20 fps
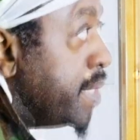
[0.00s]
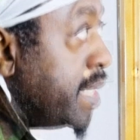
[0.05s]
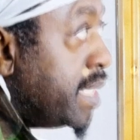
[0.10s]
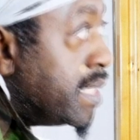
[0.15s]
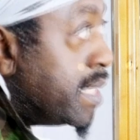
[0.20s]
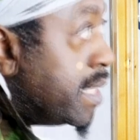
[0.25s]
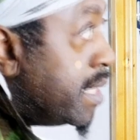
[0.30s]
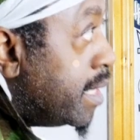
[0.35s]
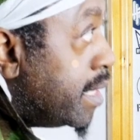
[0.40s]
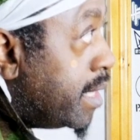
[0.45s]
it
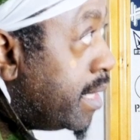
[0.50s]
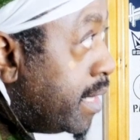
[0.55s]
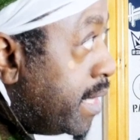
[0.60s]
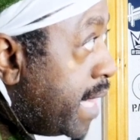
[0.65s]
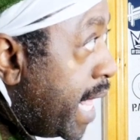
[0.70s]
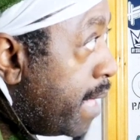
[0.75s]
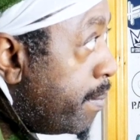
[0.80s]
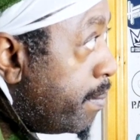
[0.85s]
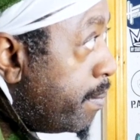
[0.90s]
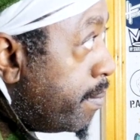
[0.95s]
isn't
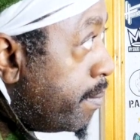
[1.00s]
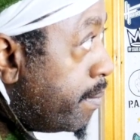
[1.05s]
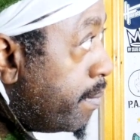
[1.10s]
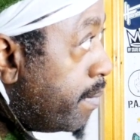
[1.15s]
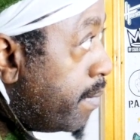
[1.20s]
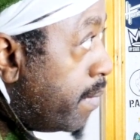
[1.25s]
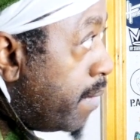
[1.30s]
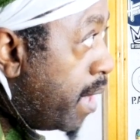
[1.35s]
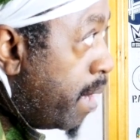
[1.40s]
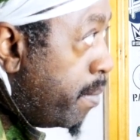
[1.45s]
that
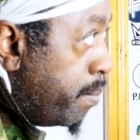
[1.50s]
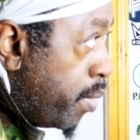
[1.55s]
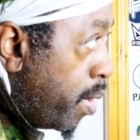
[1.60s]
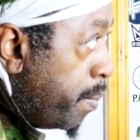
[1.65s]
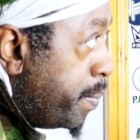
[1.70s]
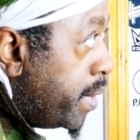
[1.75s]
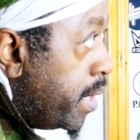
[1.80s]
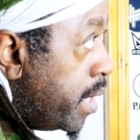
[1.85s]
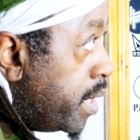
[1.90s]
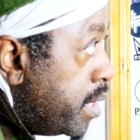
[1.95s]

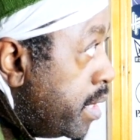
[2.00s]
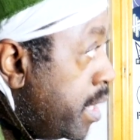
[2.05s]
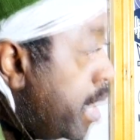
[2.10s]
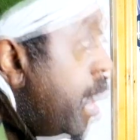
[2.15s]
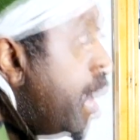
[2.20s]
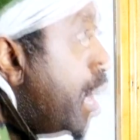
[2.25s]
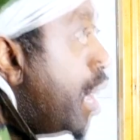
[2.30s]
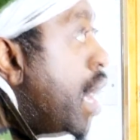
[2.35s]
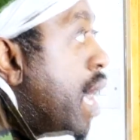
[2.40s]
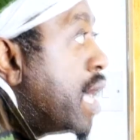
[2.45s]
unpopular.
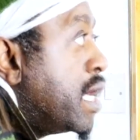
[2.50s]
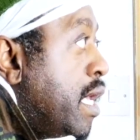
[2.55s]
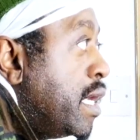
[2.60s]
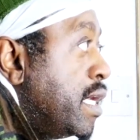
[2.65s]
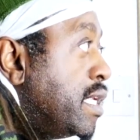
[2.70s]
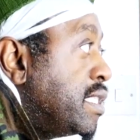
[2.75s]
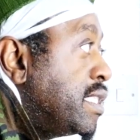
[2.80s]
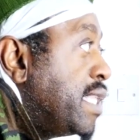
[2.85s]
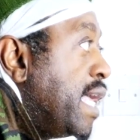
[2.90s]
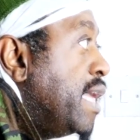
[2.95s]
I can
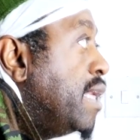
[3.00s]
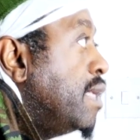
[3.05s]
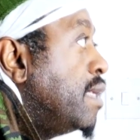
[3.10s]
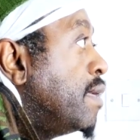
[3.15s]
understand...